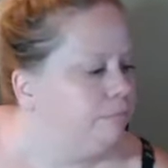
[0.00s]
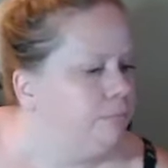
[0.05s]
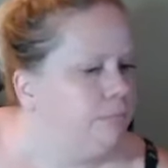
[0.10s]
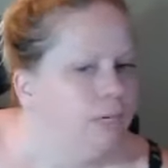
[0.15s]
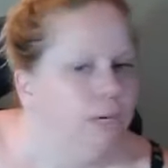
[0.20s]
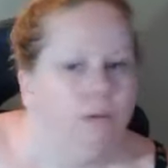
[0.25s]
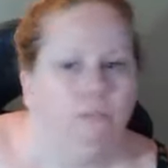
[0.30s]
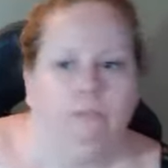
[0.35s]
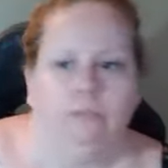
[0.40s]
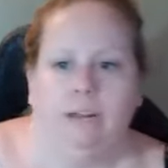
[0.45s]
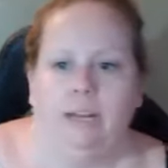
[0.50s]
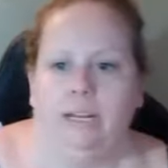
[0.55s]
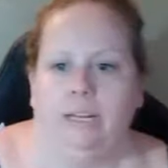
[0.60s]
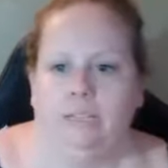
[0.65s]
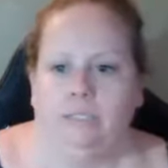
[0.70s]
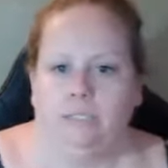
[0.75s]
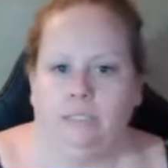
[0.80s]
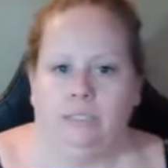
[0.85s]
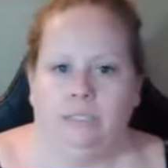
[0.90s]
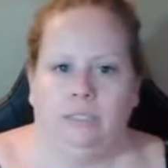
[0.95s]
All
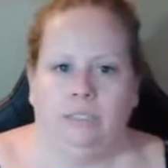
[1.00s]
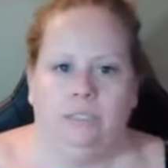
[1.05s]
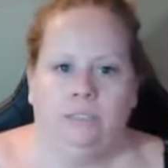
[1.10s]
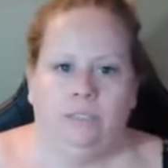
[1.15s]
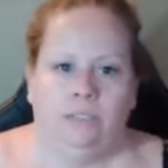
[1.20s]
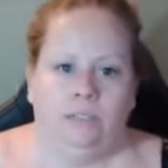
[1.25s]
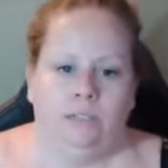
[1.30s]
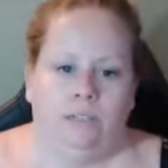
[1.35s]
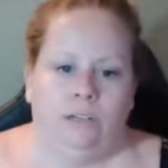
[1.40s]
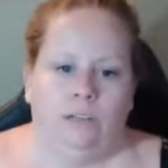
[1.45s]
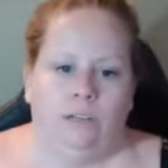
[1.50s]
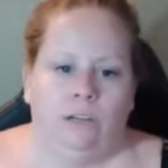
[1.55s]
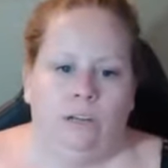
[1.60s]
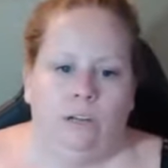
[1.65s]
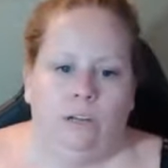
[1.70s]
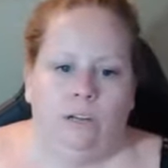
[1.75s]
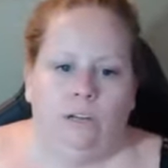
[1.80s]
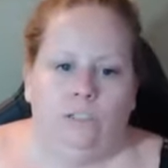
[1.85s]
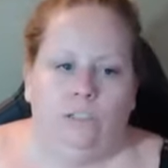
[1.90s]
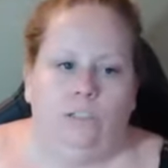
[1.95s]
right.
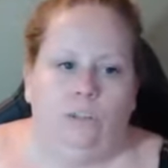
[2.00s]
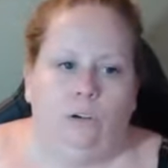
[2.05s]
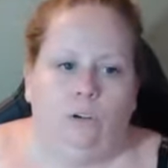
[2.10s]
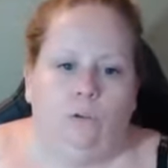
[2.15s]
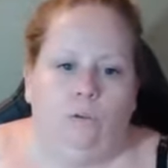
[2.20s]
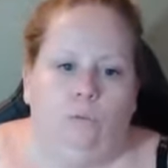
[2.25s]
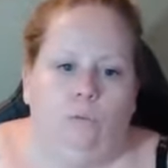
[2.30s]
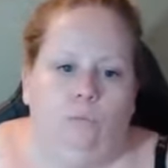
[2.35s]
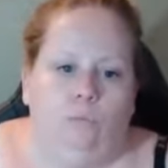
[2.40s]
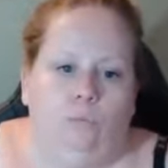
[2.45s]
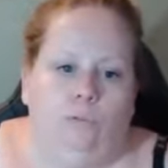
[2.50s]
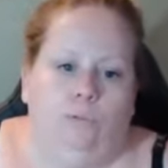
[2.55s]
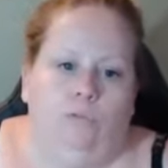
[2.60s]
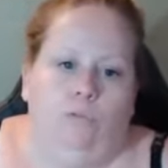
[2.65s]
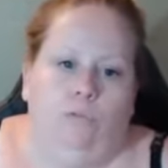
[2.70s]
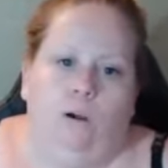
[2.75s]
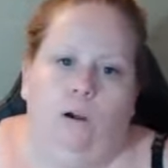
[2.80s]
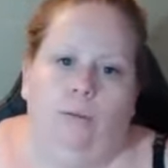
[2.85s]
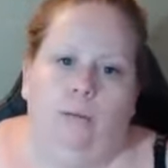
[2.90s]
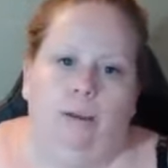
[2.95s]
So
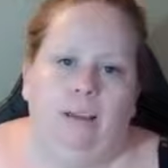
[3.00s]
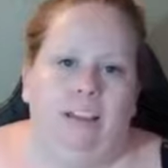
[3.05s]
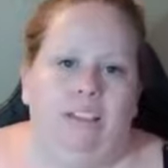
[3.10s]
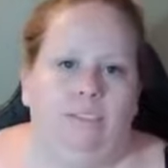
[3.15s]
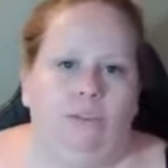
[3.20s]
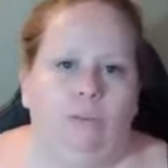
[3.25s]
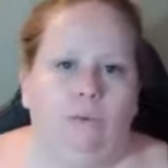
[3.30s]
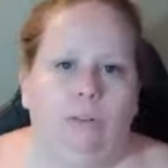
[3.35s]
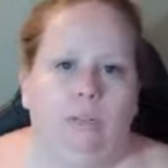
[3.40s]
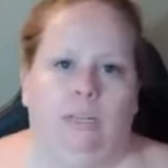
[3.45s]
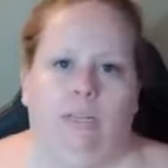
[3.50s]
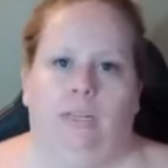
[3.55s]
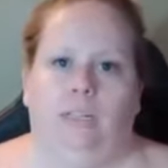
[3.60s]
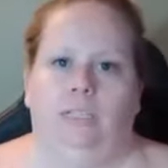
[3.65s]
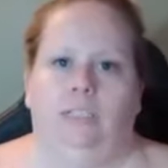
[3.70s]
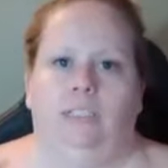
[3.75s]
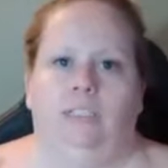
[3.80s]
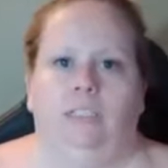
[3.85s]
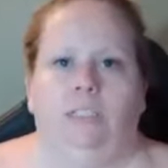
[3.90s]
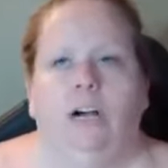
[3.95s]
before we even really
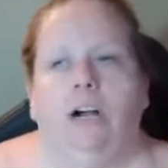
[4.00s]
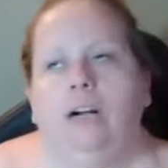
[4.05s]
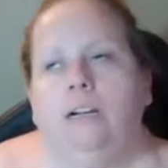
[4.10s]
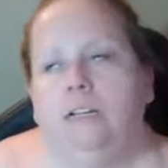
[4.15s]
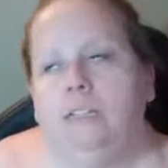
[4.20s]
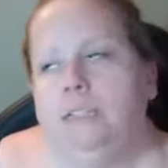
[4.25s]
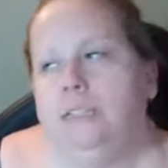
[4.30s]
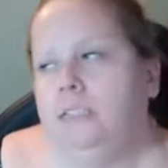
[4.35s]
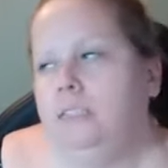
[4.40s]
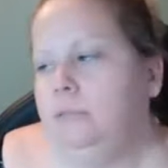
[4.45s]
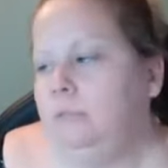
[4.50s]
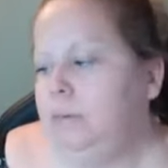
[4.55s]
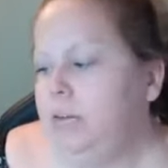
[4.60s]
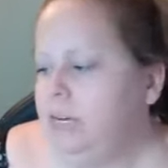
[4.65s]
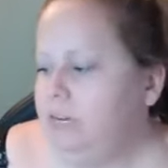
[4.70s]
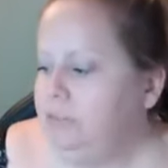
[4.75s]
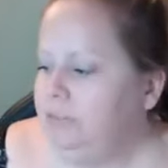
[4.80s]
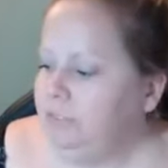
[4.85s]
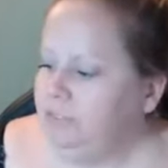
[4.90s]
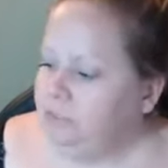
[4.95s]
get started into
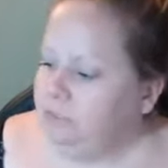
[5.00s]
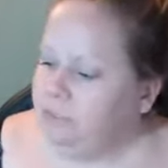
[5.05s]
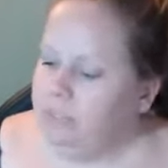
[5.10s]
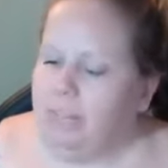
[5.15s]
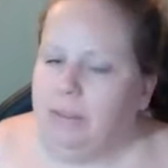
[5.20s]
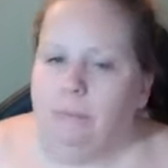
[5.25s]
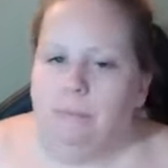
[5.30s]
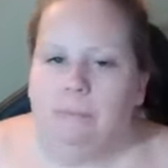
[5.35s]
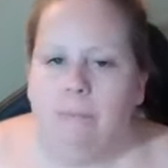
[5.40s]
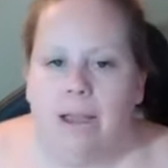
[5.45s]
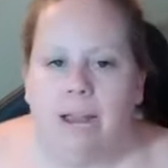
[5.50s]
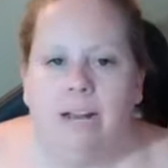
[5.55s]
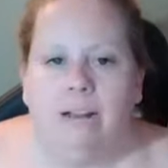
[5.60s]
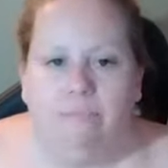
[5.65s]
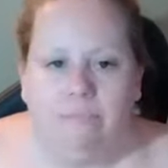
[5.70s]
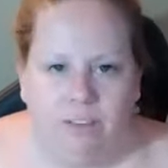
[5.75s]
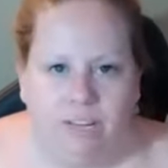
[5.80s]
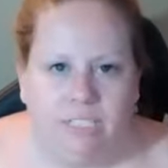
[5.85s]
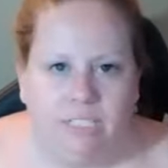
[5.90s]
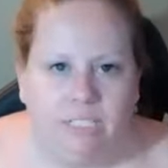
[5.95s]

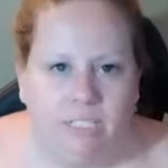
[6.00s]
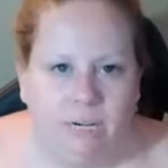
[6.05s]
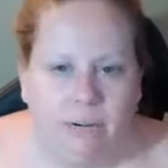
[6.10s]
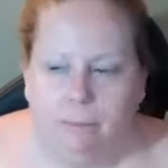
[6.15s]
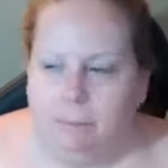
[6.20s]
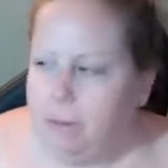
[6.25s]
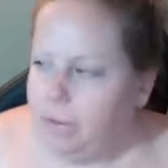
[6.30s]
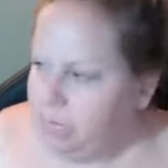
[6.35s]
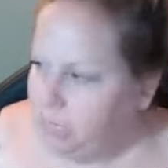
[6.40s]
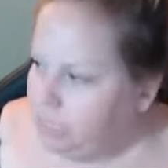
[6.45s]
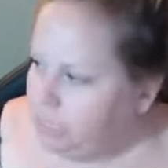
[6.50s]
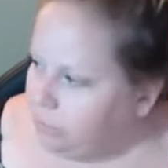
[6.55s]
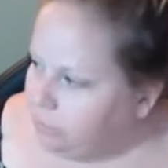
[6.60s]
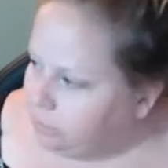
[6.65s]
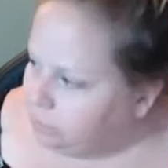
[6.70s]
manifesting money,